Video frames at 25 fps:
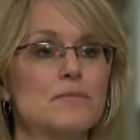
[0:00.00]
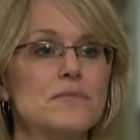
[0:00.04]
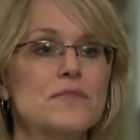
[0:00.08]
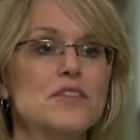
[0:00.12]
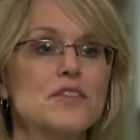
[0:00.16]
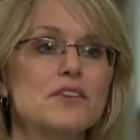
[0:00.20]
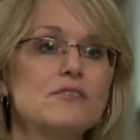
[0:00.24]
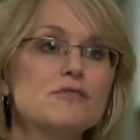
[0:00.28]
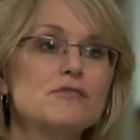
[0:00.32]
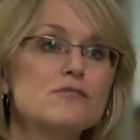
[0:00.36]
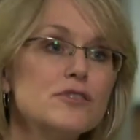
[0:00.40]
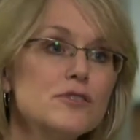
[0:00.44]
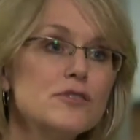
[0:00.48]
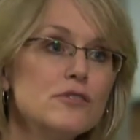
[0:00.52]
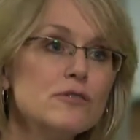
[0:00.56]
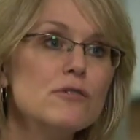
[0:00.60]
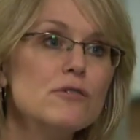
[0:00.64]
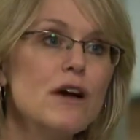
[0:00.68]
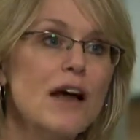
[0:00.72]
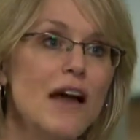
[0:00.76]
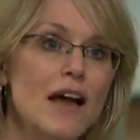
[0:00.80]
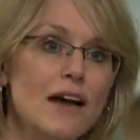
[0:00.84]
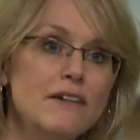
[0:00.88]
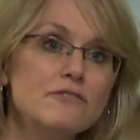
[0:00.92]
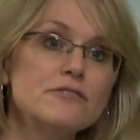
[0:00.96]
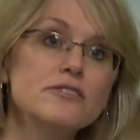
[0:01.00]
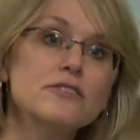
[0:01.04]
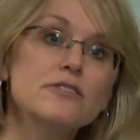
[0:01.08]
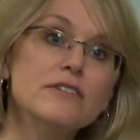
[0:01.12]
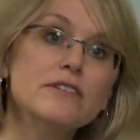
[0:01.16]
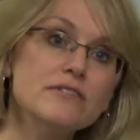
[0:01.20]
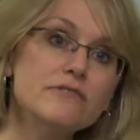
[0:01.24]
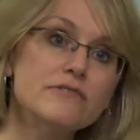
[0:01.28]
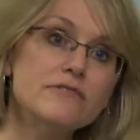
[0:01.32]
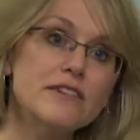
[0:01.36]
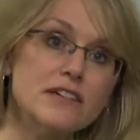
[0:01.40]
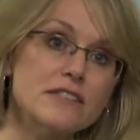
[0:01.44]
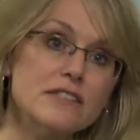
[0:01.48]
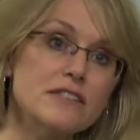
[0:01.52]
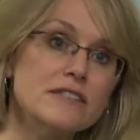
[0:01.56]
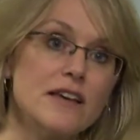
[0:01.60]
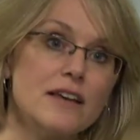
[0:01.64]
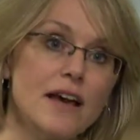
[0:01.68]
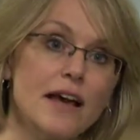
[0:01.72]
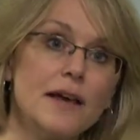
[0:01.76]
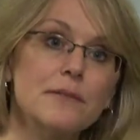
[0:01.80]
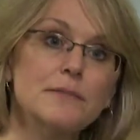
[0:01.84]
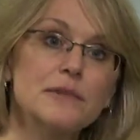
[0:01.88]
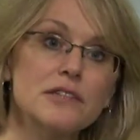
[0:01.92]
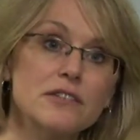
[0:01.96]
You do have to invest
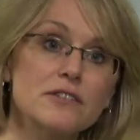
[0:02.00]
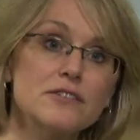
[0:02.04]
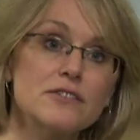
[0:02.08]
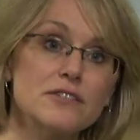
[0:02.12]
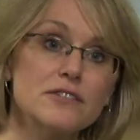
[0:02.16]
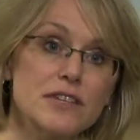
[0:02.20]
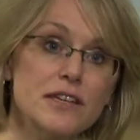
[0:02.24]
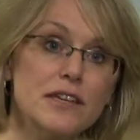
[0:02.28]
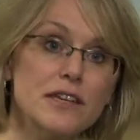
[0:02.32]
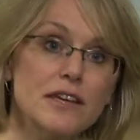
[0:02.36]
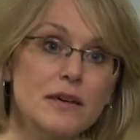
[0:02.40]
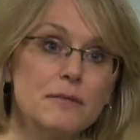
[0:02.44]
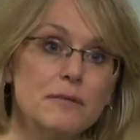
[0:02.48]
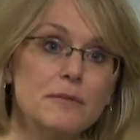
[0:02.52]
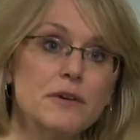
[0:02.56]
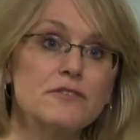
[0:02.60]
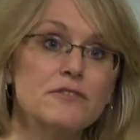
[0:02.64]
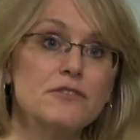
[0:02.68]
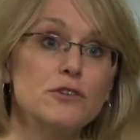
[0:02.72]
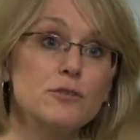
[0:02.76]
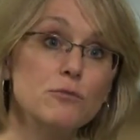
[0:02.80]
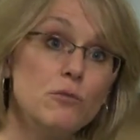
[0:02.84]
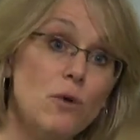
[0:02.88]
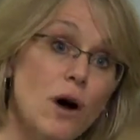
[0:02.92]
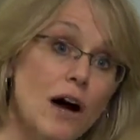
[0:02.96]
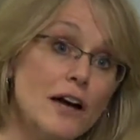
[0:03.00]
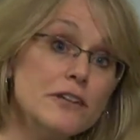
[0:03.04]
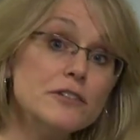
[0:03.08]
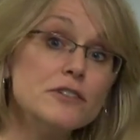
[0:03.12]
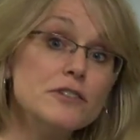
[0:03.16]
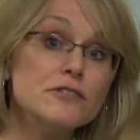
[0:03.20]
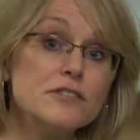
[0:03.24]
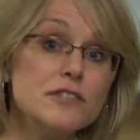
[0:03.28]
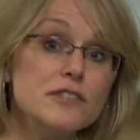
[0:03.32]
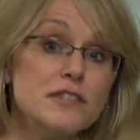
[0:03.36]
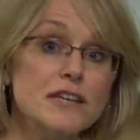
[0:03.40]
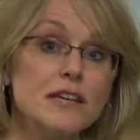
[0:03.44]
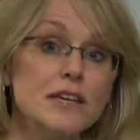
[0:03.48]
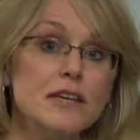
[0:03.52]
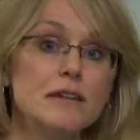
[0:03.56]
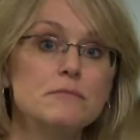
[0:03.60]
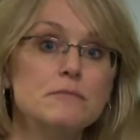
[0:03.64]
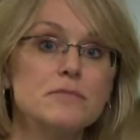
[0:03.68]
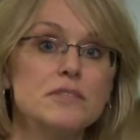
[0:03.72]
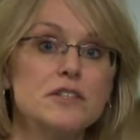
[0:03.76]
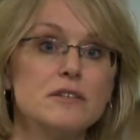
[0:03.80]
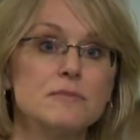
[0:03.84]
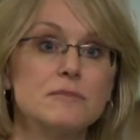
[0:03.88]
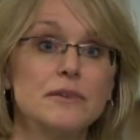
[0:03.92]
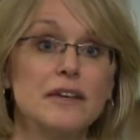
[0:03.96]
time in your team. If you want your
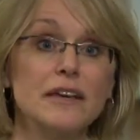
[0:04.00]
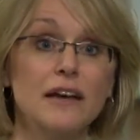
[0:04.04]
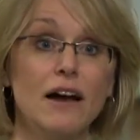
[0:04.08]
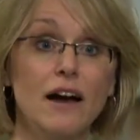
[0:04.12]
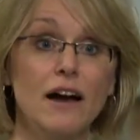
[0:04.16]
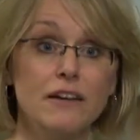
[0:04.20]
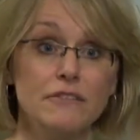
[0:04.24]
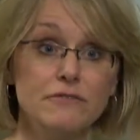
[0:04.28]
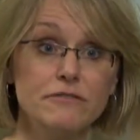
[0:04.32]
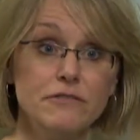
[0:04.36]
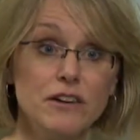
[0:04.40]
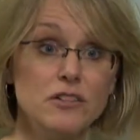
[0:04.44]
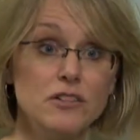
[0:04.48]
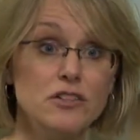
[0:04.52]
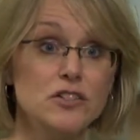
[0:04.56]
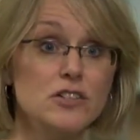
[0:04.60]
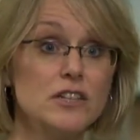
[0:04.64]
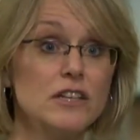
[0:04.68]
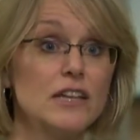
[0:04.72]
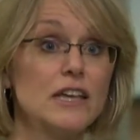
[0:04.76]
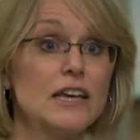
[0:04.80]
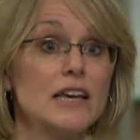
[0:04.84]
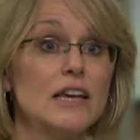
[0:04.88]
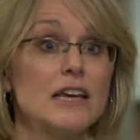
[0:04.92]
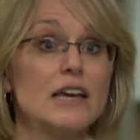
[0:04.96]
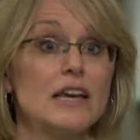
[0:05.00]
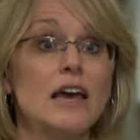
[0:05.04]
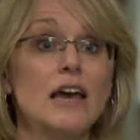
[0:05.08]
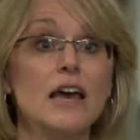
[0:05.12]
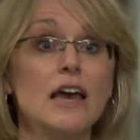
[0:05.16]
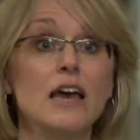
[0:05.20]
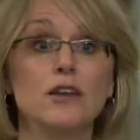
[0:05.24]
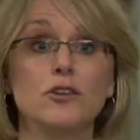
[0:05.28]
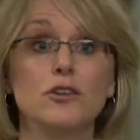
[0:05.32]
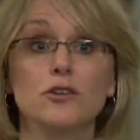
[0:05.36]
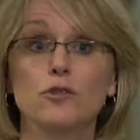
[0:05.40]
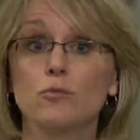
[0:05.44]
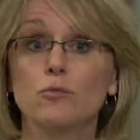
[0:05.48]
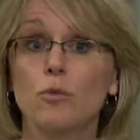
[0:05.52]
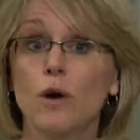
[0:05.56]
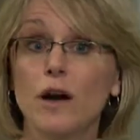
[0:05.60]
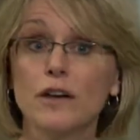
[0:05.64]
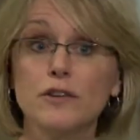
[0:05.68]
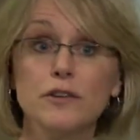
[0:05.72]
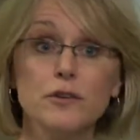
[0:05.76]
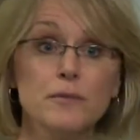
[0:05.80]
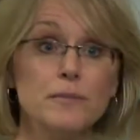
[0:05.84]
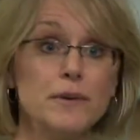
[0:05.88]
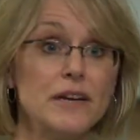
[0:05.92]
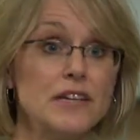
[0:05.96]
team to be high functioning, you
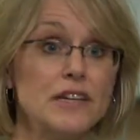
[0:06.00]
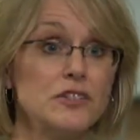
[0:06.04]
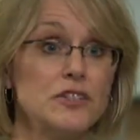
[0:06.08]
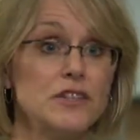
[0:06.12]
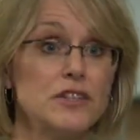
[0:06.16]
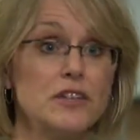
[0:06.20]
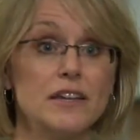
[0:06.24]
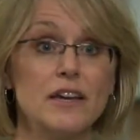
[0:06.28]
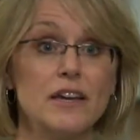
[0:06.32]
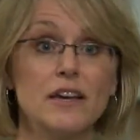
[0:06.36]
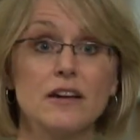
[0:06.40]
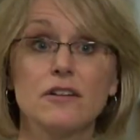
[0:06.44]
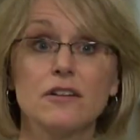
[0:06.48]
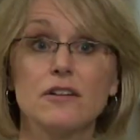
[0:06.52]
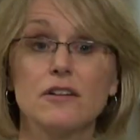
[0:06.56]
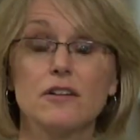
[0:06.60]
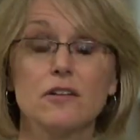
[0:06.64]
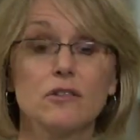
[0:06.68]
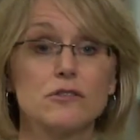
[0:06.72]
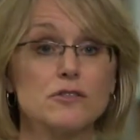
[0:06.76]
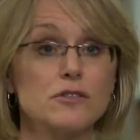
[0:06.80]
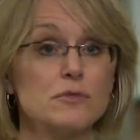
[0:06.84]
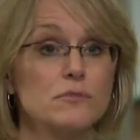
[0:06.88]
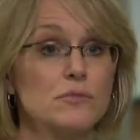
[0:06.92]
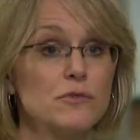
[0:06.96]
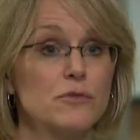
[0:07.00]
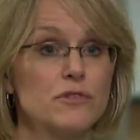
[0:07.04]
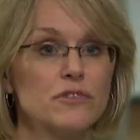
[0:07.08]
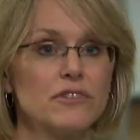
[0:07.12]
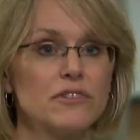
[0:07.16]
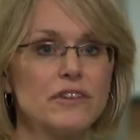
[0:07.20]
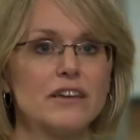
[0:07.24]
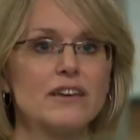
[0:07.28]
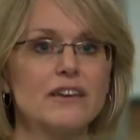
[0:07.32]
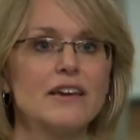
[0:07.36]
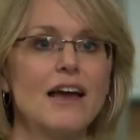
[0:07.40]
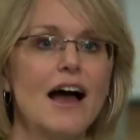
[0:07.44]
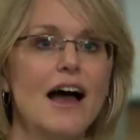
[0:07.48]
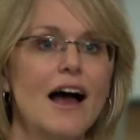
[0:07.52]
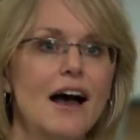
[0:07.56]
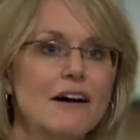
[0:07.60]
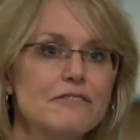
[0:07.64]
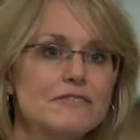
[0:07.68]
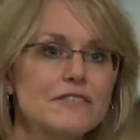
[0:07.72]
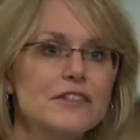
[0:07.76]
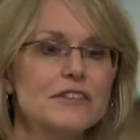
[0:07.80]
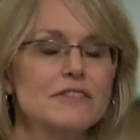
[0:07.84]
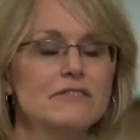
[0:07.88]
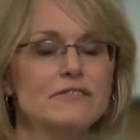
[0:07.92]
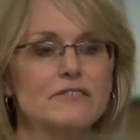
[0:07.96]
want your patient care to go smoothly, you
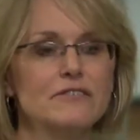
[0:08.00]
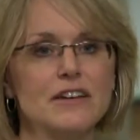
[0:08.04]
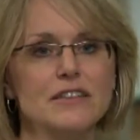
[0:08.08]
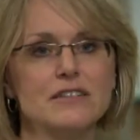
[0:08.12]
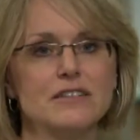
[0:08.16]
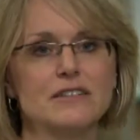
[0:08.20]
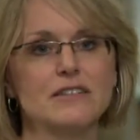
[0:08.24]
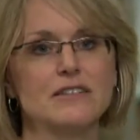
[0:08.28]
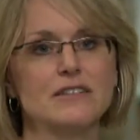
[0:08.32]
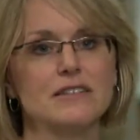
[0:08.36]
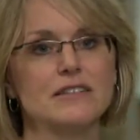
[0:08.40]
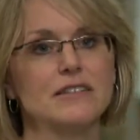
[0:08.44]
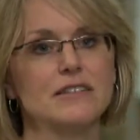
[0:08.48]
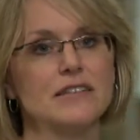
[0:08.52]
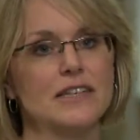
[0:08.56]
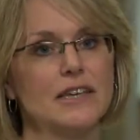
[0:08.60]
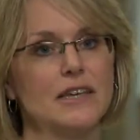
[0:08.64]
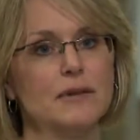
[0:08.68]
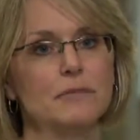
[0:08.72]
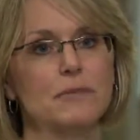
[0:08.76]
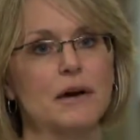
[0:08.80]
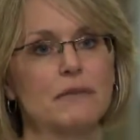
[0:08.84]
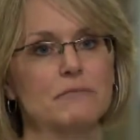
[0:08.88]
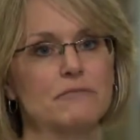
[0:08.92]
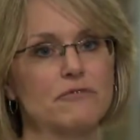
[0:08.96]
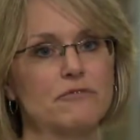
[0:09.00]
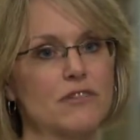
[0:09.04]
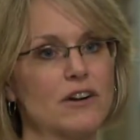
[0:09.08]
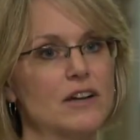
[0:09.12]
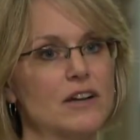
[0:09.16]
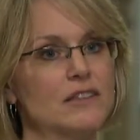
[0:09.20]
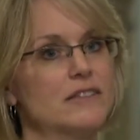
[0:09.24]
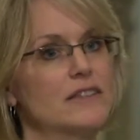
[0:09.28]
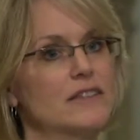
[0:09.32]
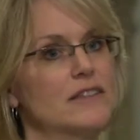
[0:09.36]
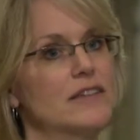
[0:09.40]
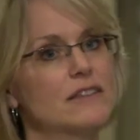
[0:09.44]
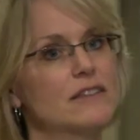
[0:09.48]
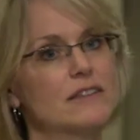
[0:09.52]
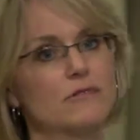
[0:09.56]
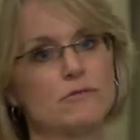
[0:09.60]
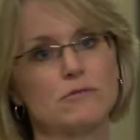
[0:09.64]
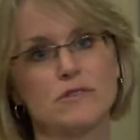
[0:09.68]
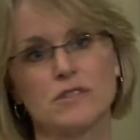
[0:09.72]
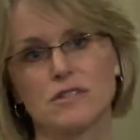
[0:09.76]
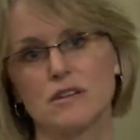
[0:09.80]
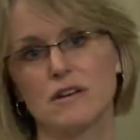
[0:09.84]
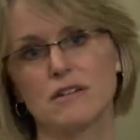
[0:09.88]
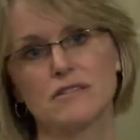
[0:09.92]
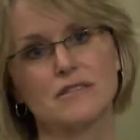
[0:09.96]
have to invest in the team up front to get the
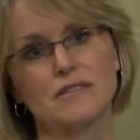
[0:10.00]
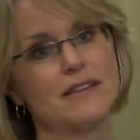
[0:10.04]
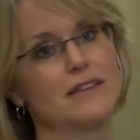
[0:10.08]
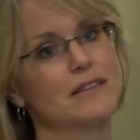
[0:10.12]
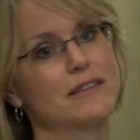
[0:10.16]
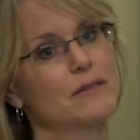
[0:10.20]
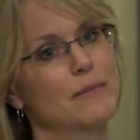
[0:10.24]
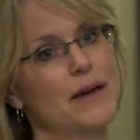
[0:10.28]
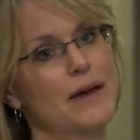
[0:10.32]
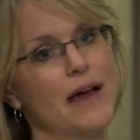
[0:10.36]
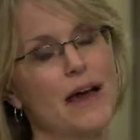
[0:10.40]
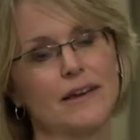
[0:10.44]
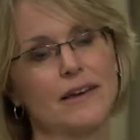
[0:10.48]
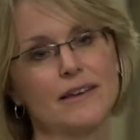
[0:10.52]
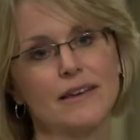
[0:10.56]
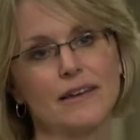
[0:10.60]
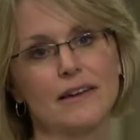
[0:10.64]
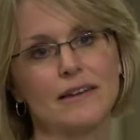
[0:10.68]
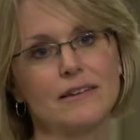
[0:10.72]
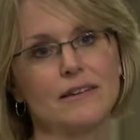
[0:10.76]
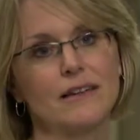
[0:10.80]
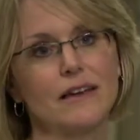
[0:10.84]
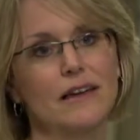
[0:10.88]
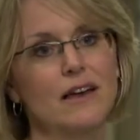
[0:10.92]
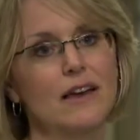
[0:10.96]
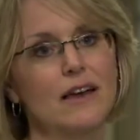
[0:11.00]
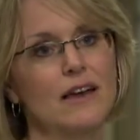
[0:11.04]
results on the back end.